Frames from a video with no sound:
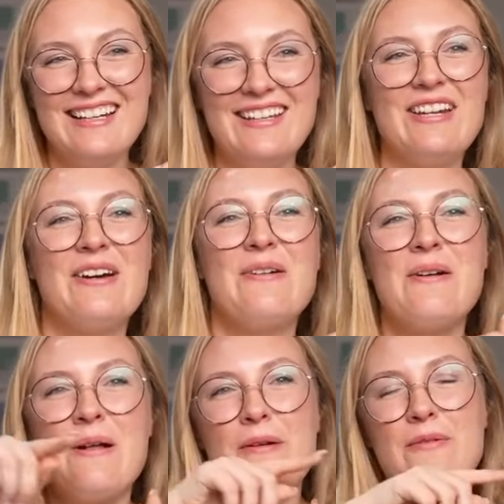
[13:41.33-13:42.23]
you know,
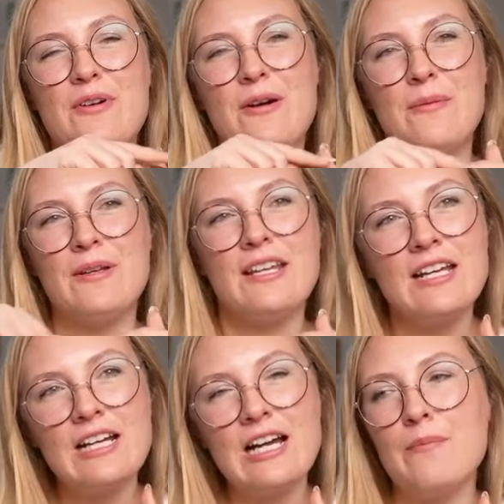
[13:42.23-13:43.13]
from an
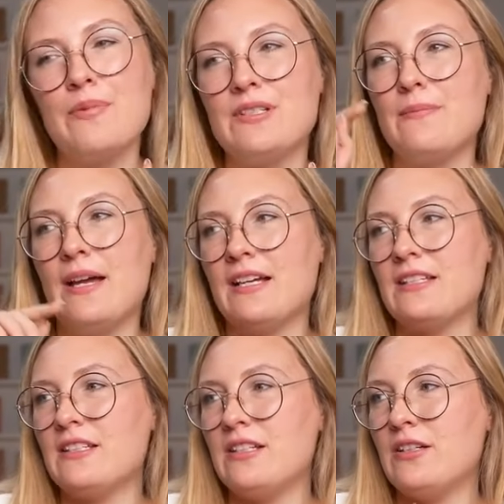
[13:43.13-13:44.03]
income
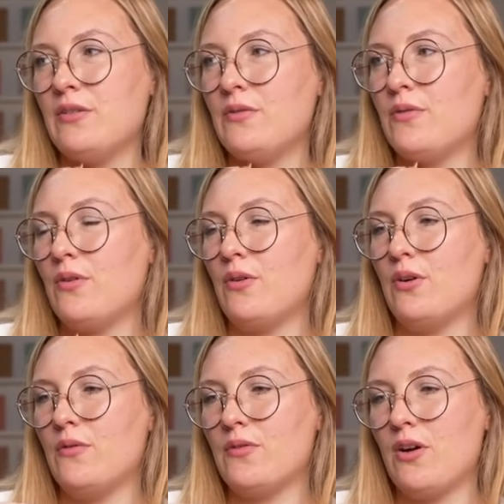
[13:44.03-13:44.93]
perspective
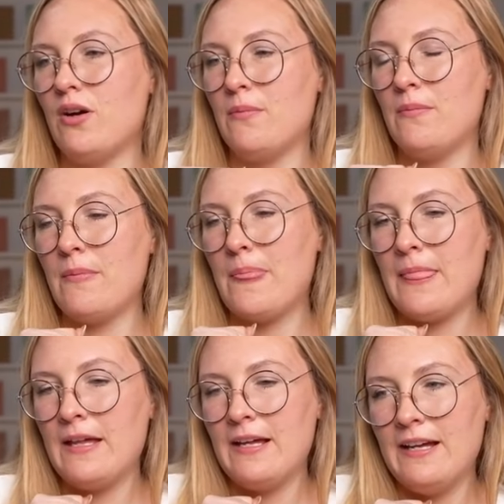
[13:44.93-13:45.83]
or
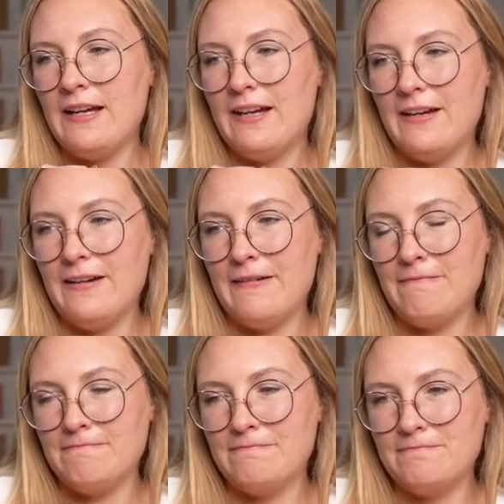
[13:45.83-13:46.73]
from,
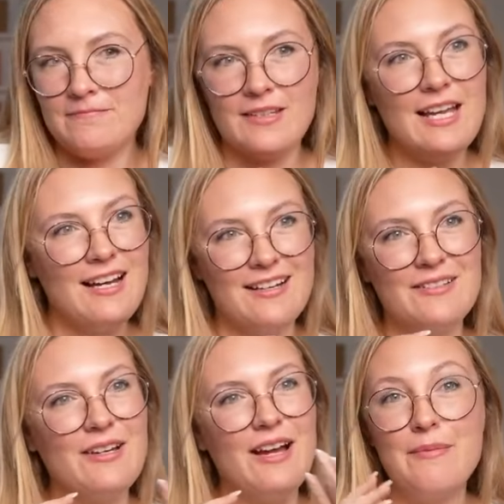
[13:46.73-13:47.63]
um, yeah.
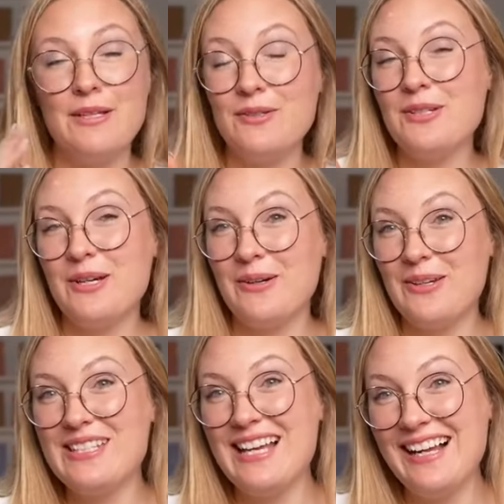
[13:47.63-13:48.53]
I mean, you know
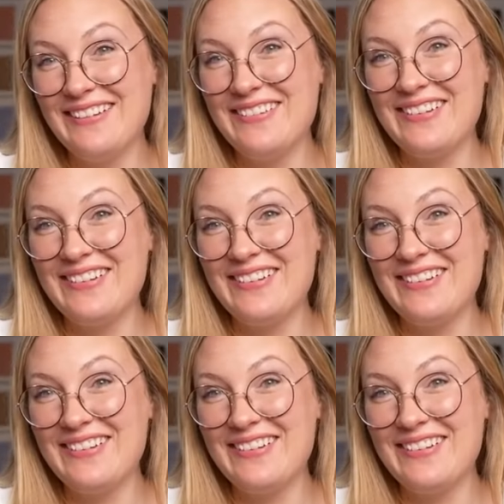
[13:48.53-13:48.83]
yourself,